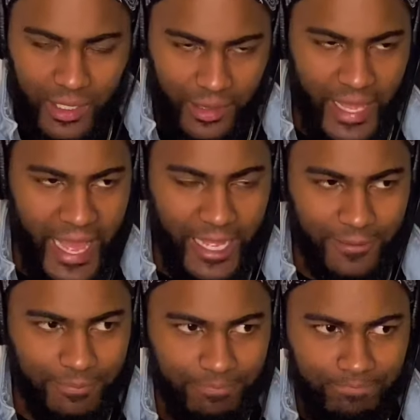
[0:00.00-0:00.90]
that
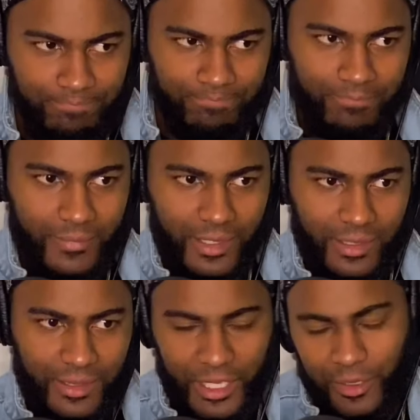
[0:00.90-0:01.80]

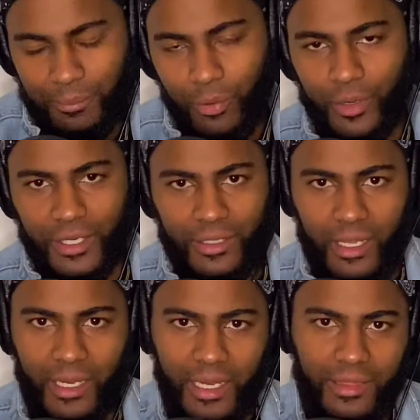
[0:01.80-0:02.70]
are important.
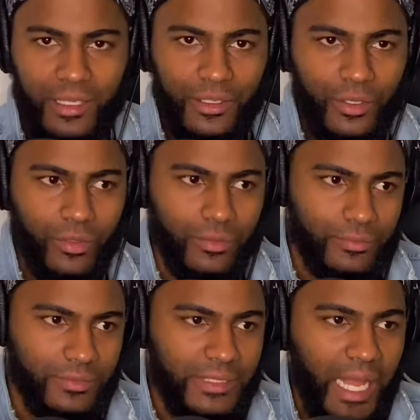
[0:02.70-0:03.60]
And I think
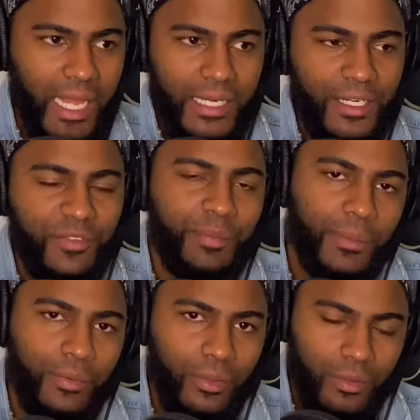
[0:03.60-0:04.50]
not enough
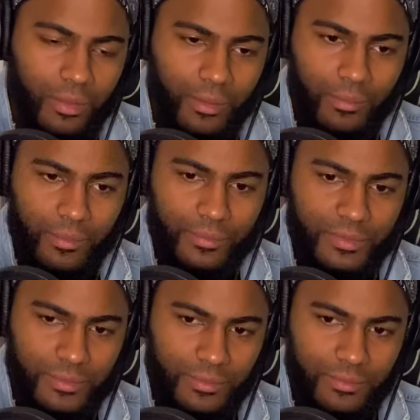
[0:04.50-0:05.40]
people
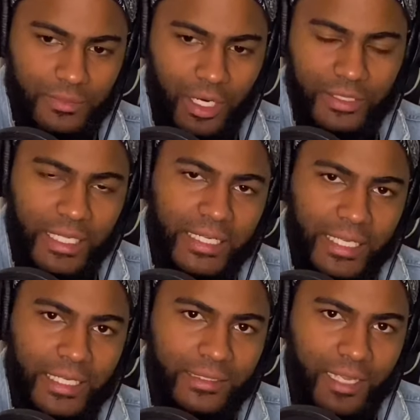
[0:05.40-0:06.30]
are
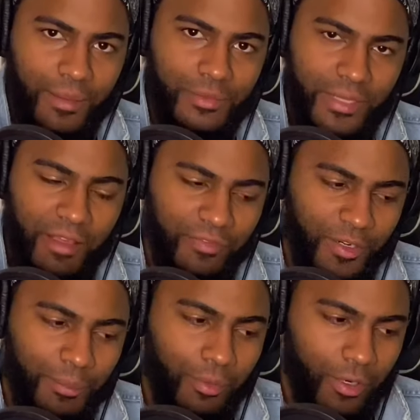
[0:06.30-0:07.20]
dedicating time to that
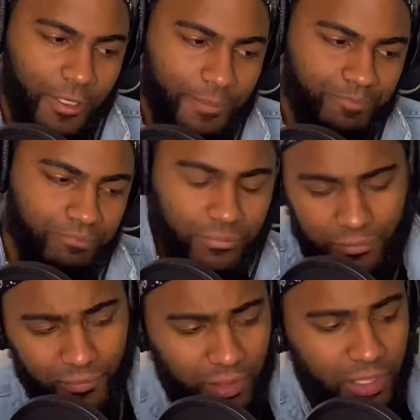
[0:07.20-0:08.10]
fun part.
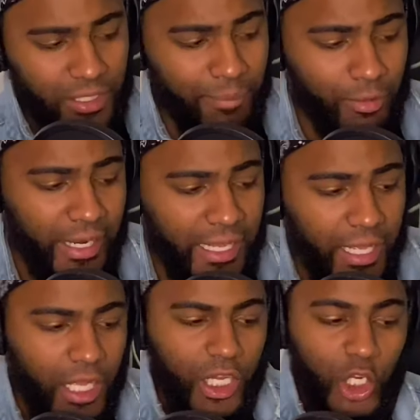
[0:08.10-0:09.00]
Number 8,
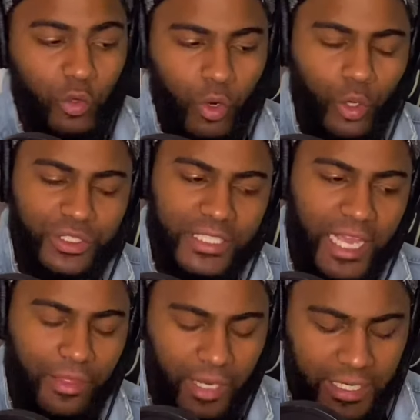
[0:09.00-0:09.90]
grow
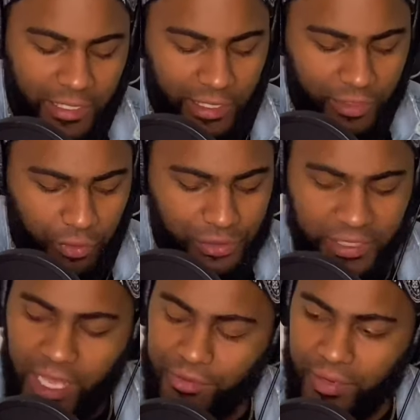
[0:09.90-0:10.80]
together and grow
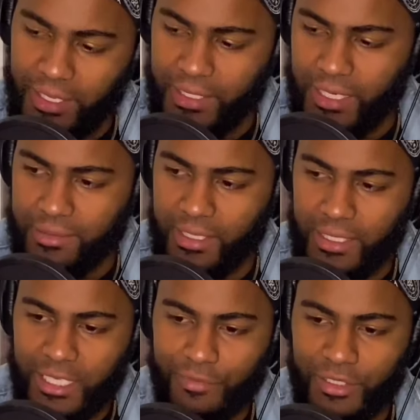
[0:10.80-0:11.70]
together, right? And I think a
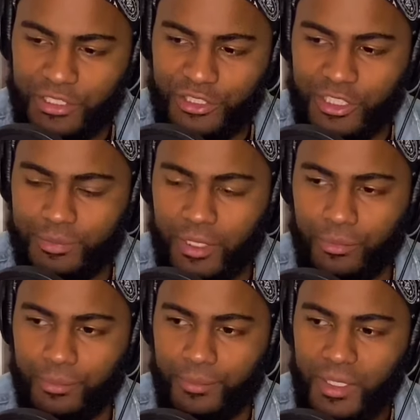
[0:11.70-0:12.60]
lot of relationships
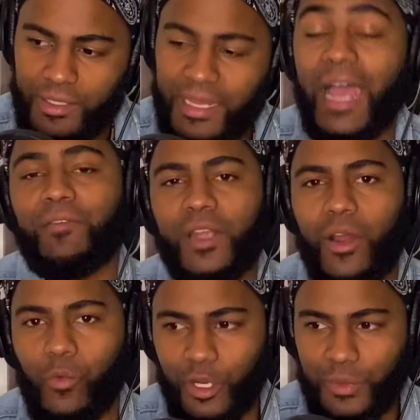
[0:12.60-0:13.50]
that have
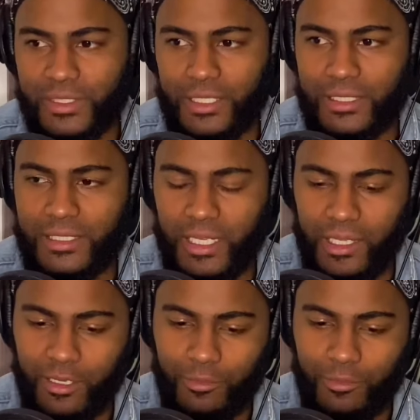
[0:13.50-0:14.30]
not worked, we tend to say